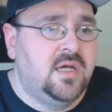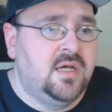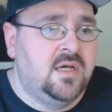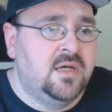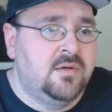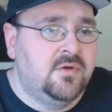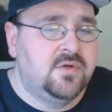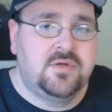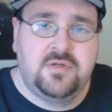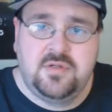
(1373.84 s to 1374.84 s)

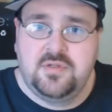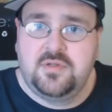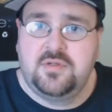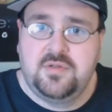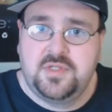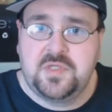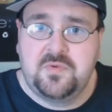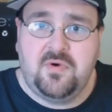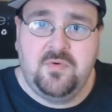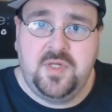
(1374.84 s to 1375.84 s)

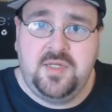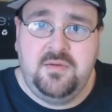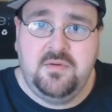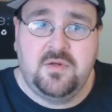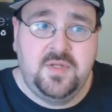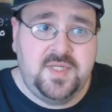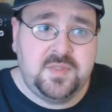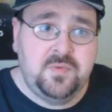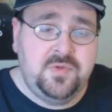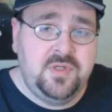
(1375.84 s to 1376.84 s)
So throat hit on
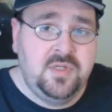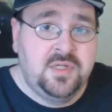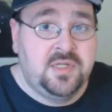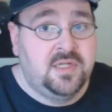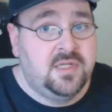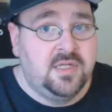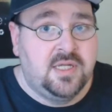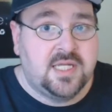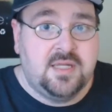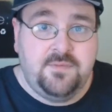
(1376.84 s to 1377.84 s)
this one,
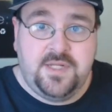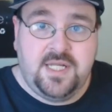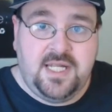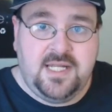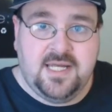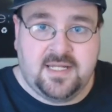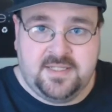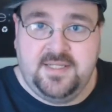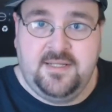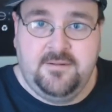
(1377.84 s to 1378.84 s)
I give it an 8
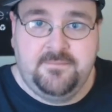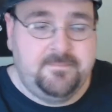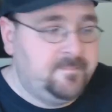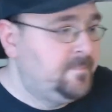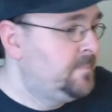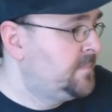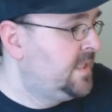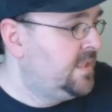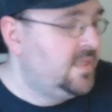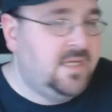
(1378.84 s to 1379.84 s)
out of 10.
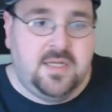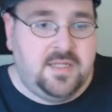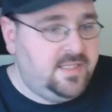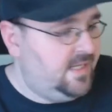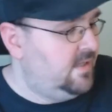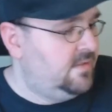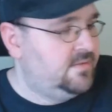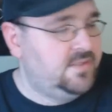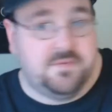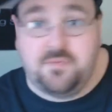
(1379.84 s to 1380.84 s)

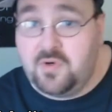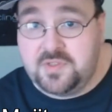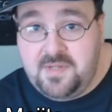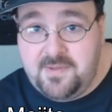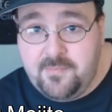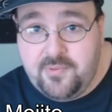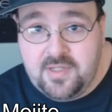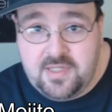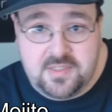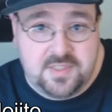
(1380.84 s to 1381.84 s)
Now, as far as vapor
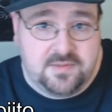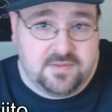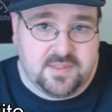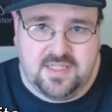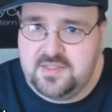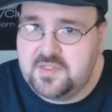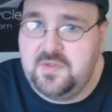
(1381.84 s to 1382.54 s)
production, well,